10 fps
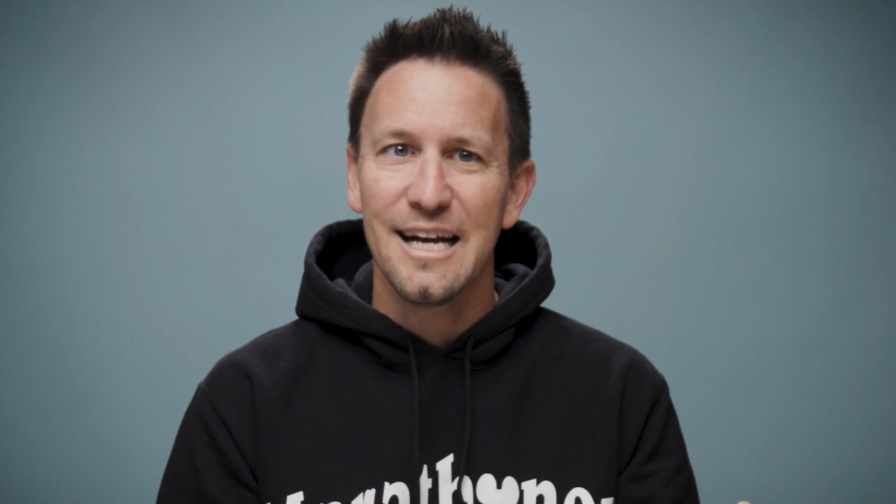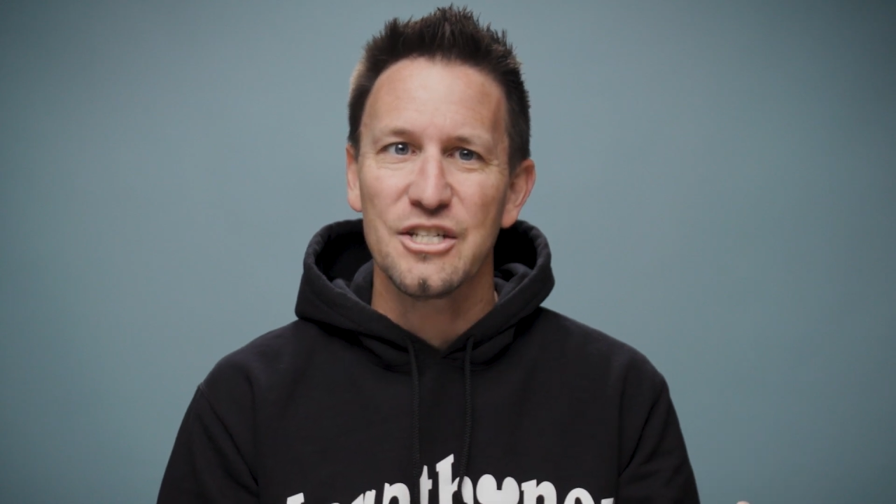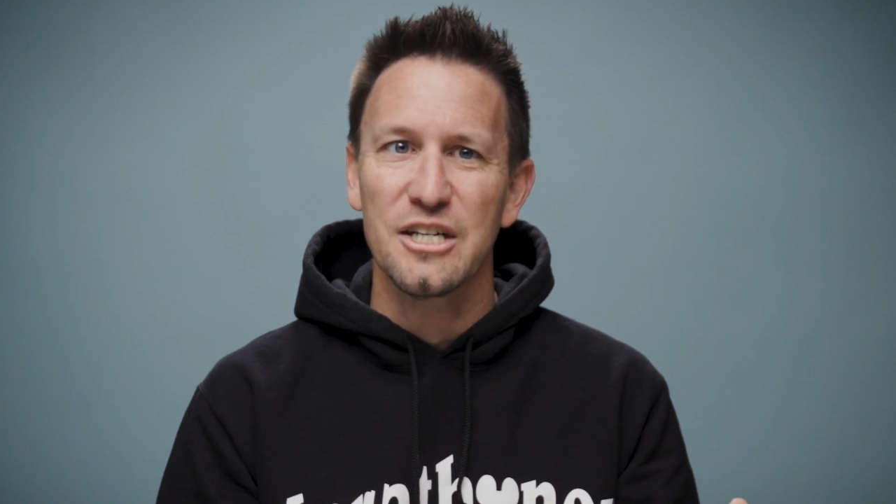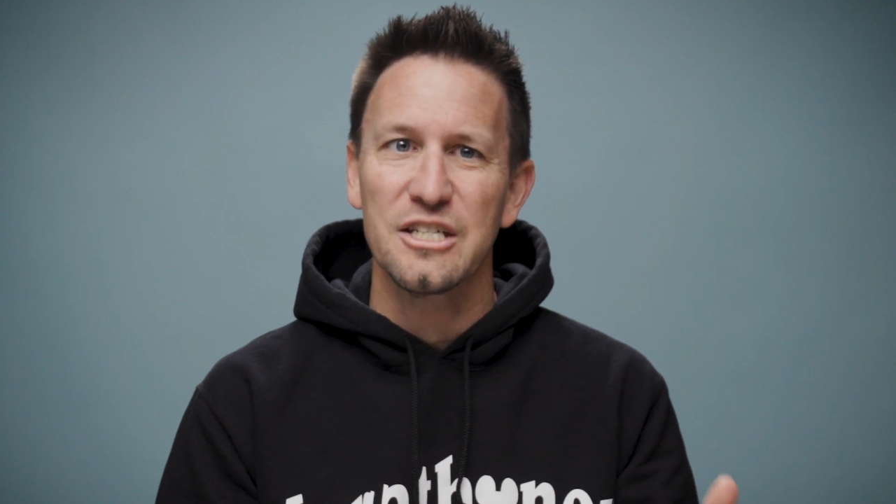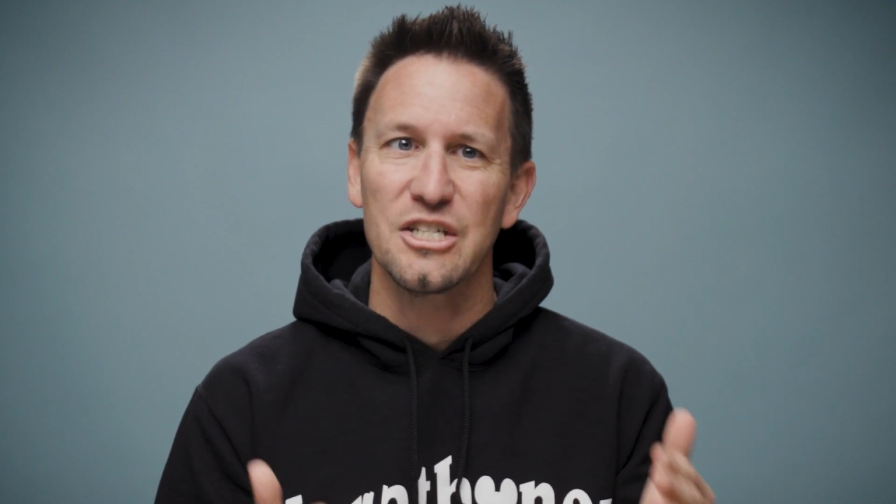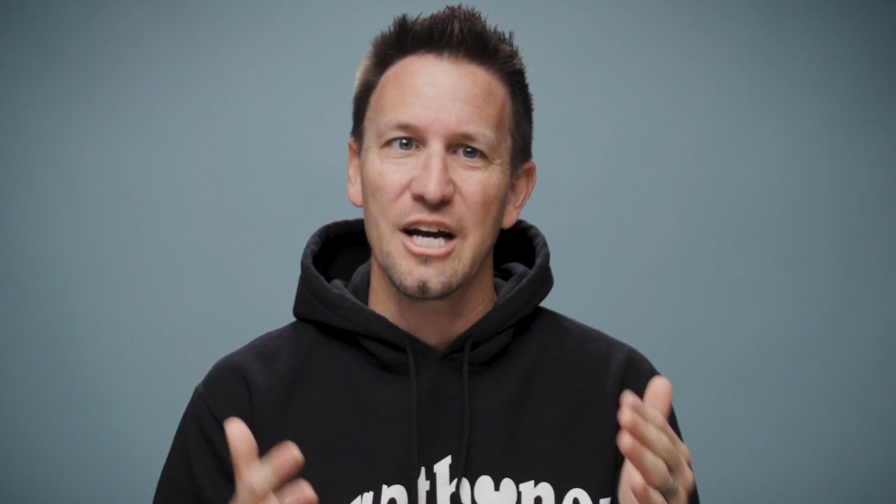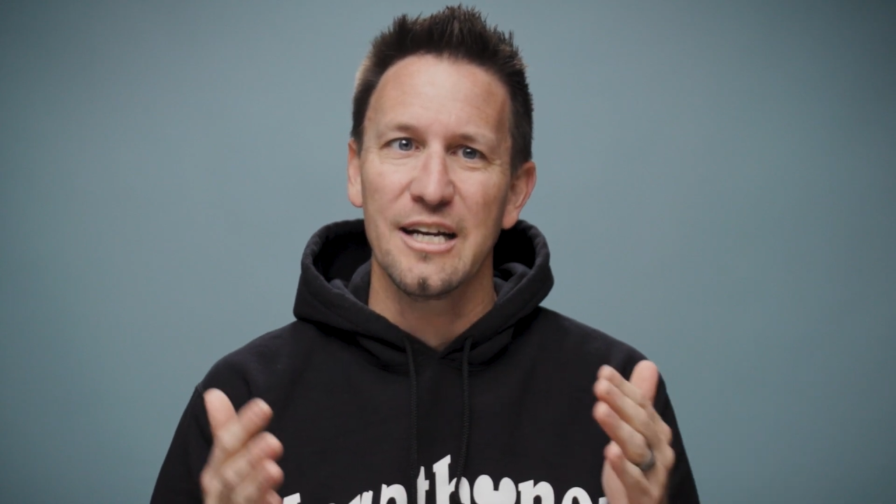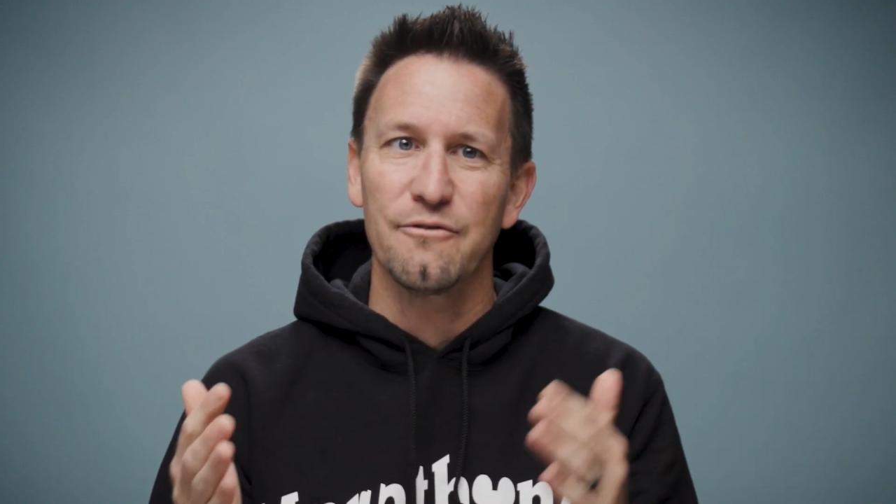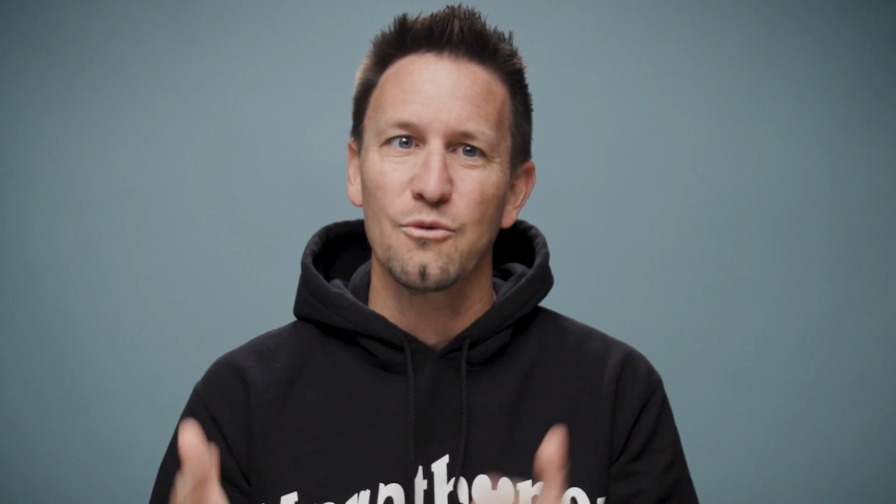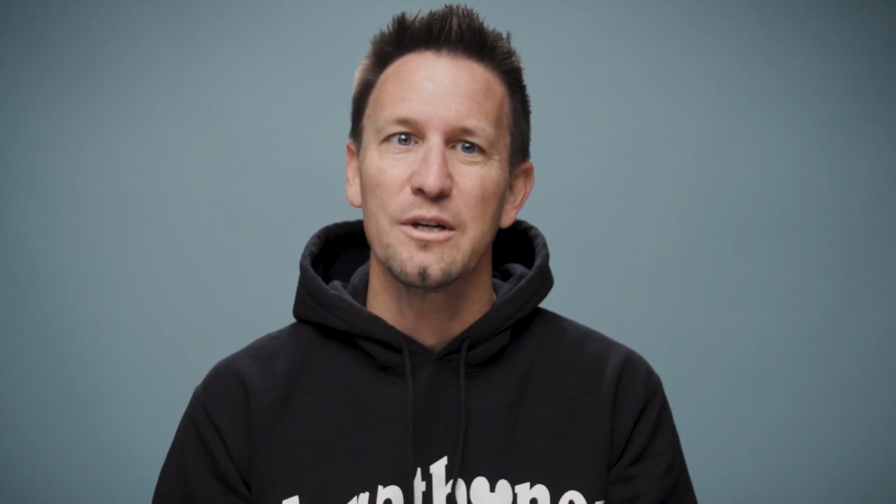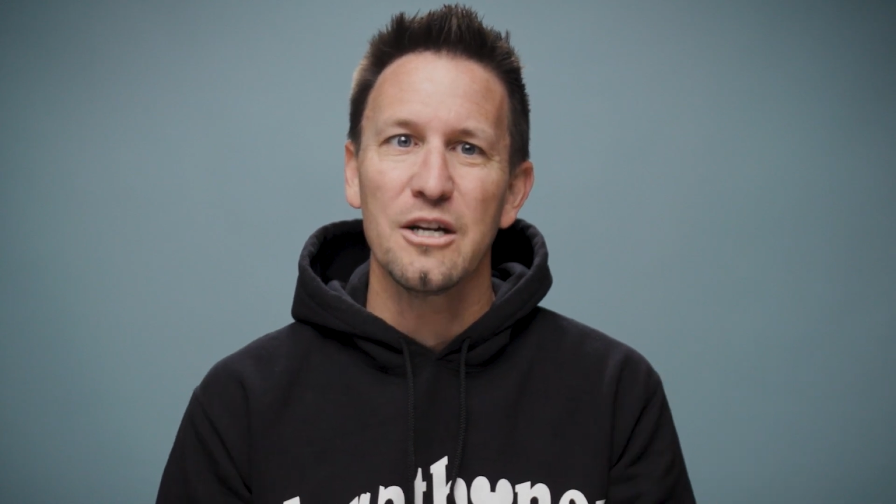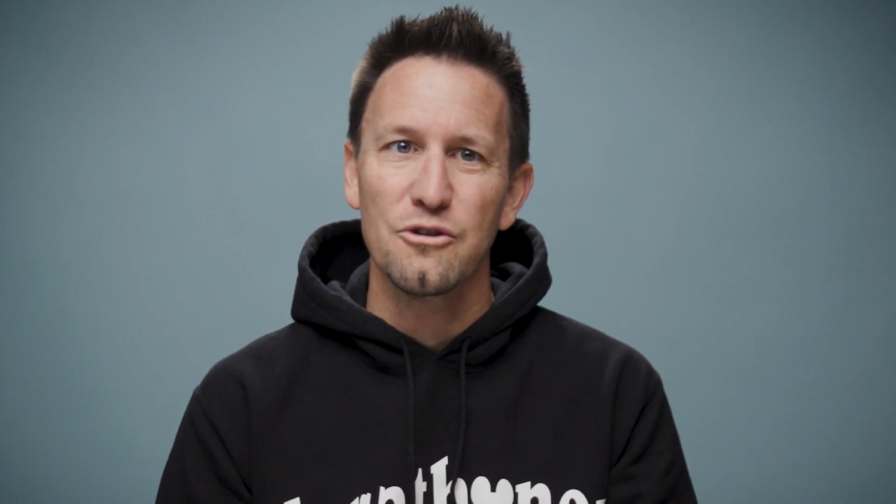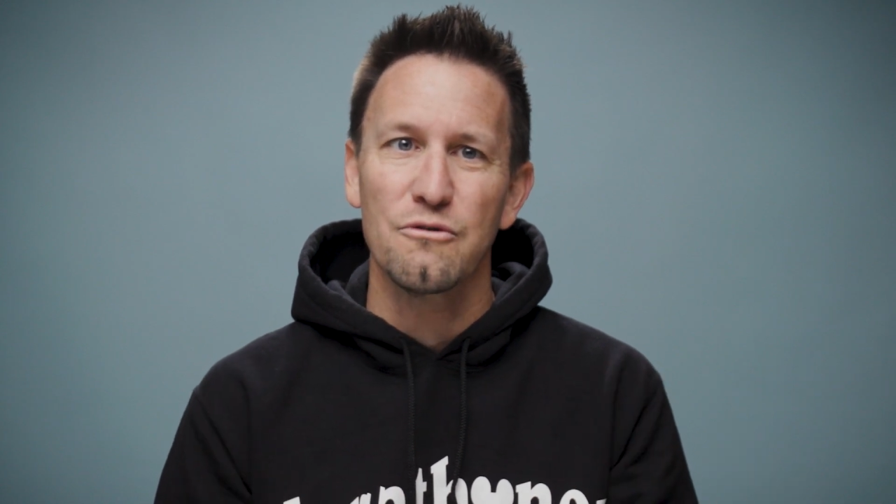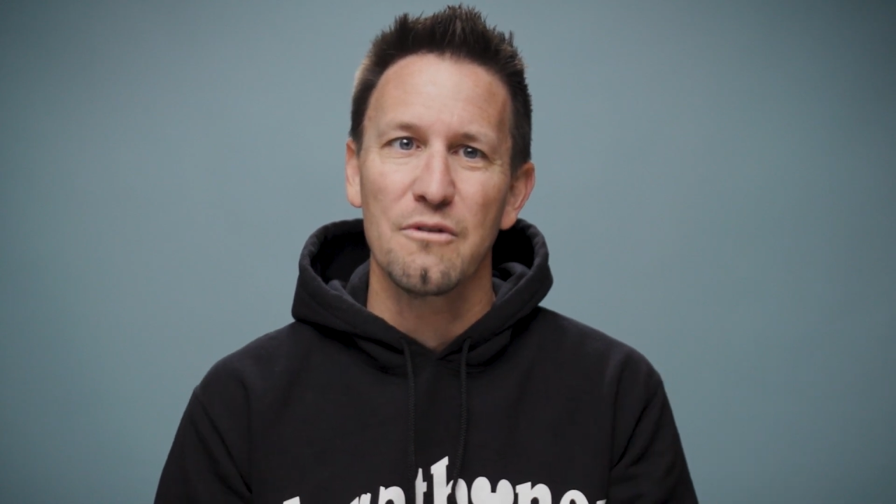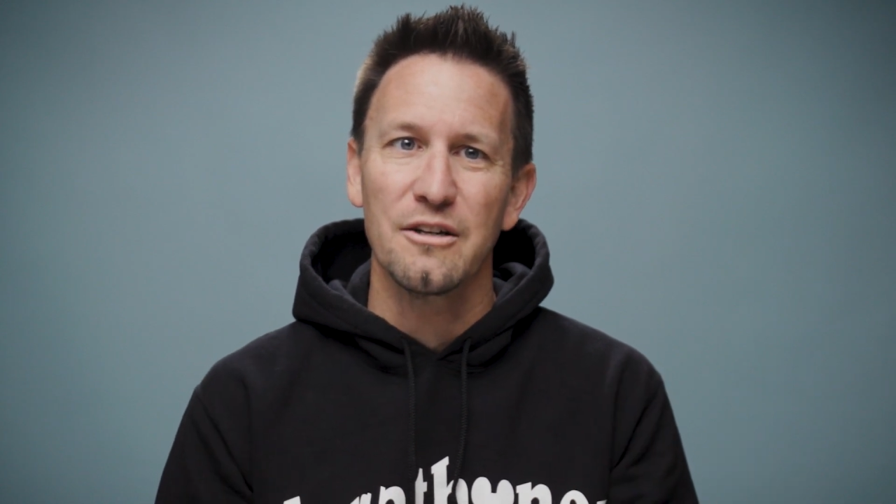had just shy of
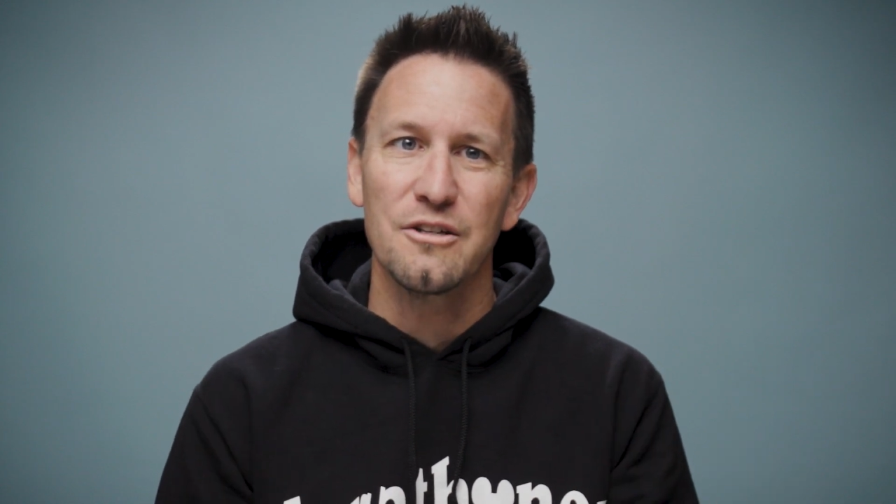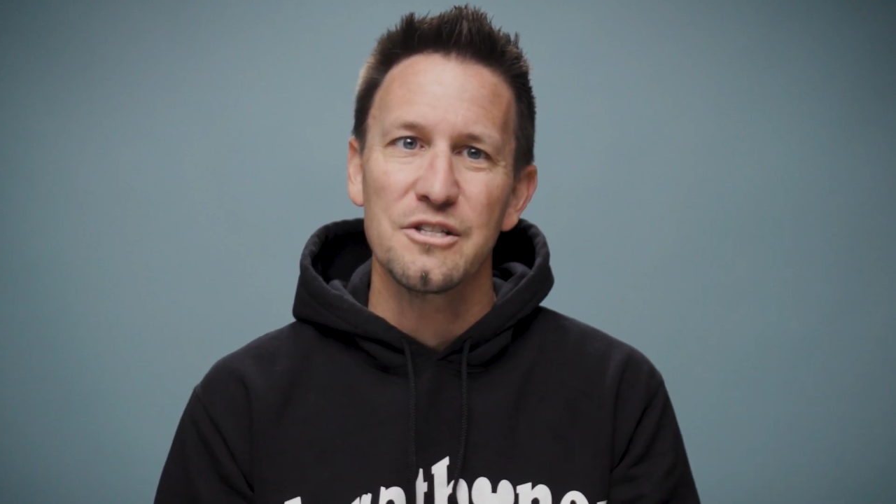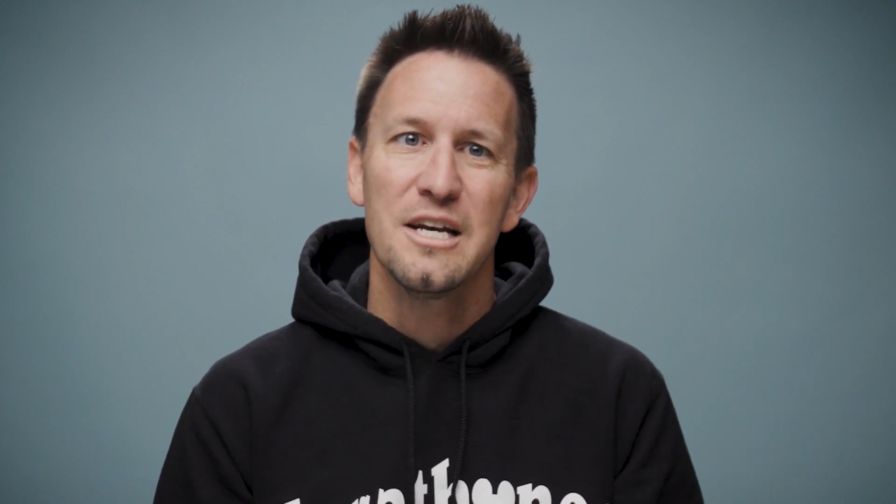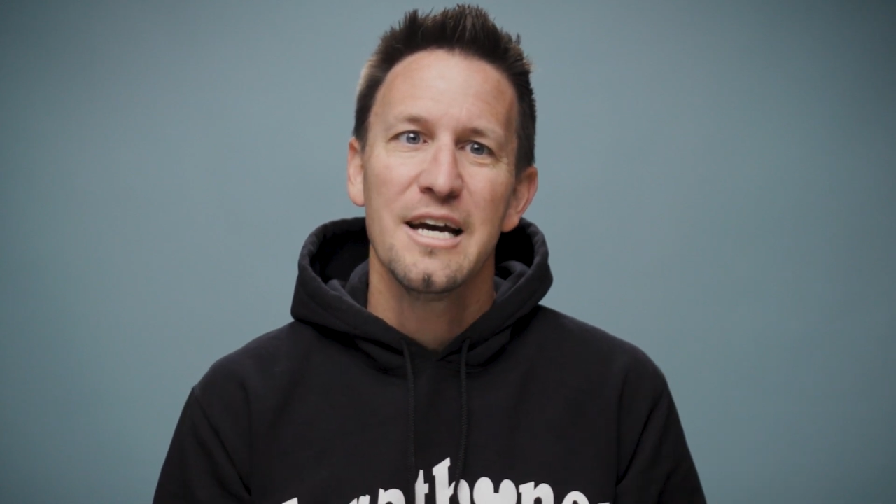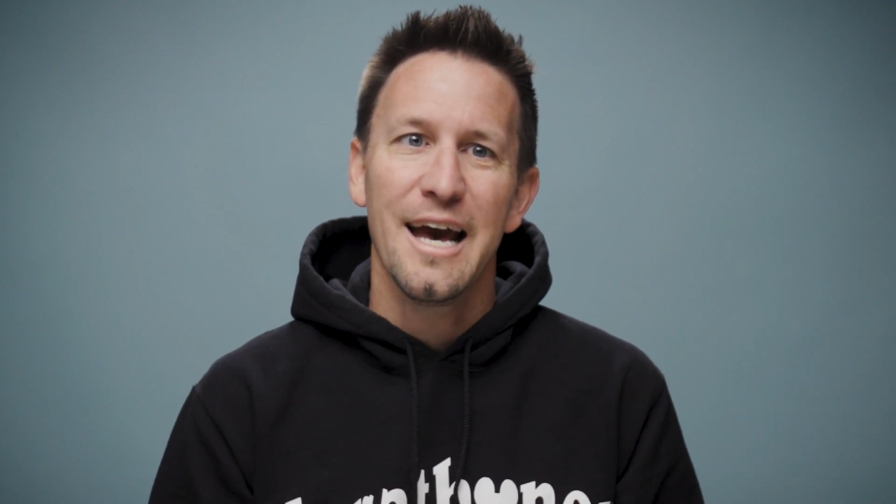300 runners,